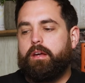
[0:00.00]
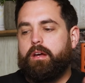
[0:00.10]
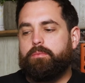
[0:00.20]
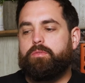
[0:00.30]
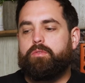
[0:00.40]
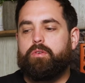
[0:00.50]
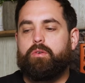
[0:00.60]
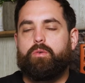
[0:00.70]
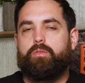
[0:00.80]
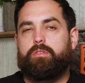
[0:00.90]
it comes
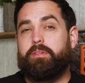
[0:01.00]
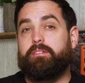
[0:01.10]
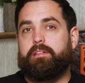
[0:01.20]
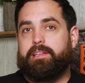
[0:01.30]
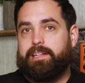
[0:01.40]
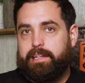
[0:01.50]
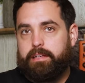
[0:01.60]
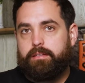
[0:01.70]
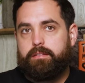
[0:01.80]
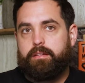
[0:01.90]
to some of these
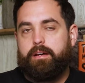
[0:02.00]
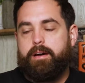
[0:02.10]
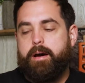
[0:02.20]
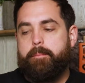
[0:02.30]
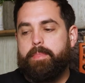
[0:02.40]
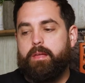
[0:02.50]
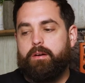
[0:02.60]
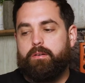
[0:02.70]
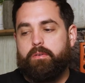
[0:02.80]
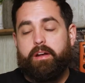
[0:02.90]
links. Um,
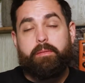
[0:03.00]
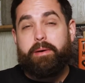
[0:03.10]
right off the